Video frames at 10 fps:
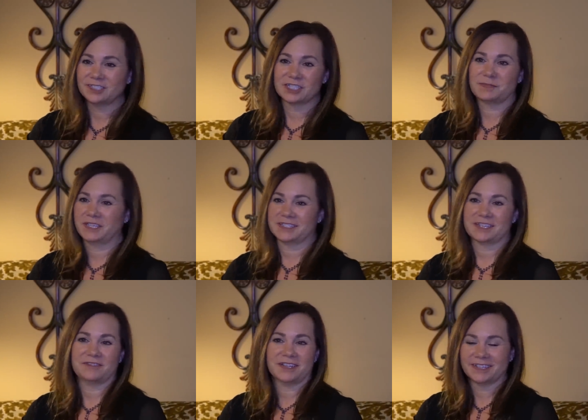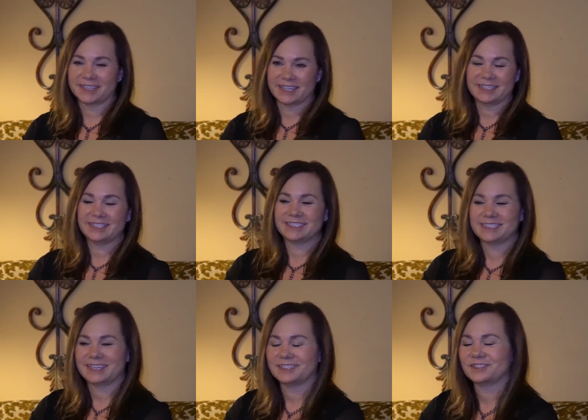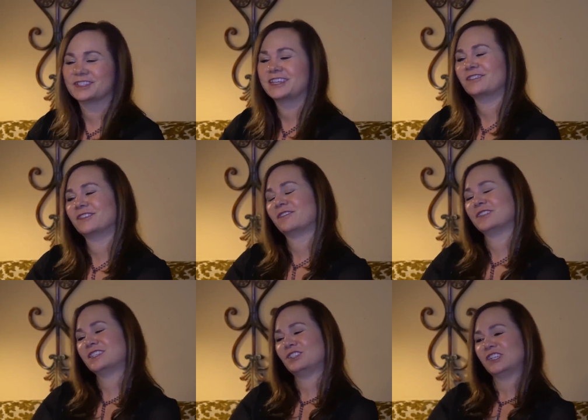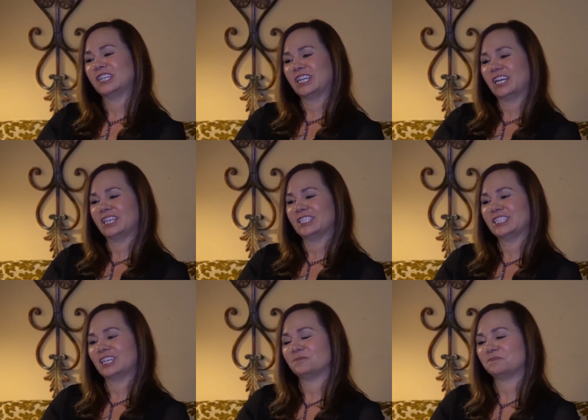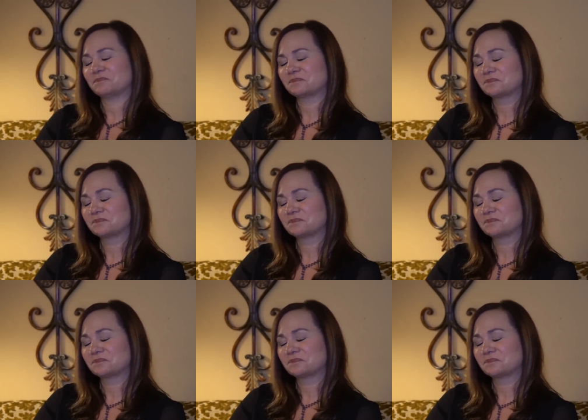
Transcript: just because I felt like I needed to understand what I was doing. And um,